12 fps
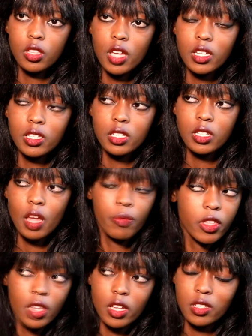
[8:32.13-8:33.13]
That's
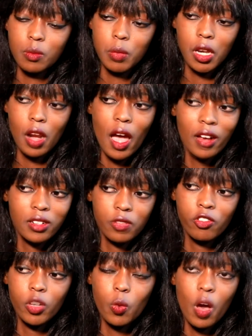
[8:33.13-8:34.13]
something that's being
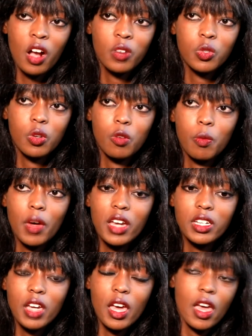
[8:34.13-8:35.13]
actively worked on,
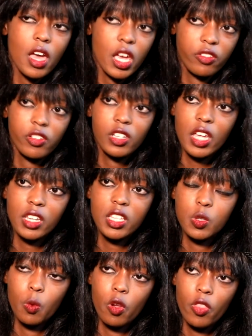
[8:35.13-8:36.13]
but I feel that
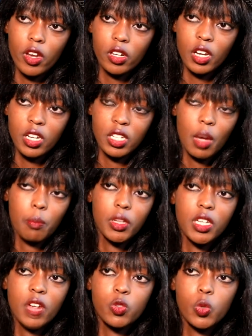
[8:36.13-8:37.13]
there's more that can
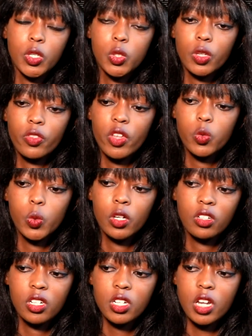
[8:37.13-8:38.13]
be done to ensure that we
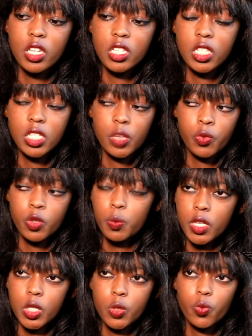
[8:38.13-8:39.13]
create a safe
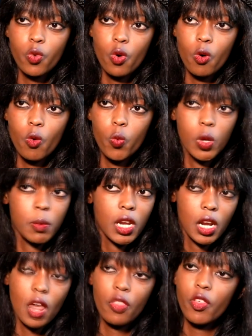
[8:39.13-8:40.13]
space for
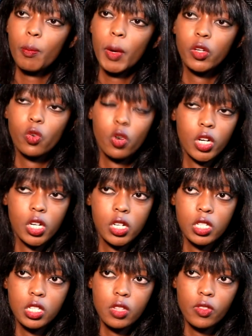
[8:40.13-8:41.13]
women and other
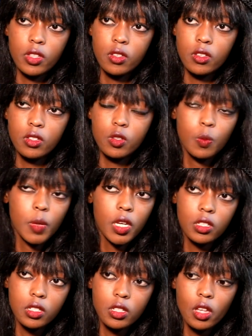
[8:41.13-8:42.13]
minorities in the
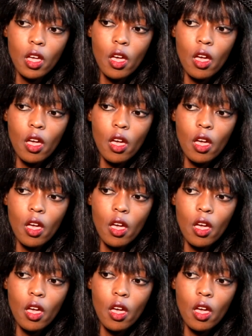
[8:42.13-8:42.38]
space.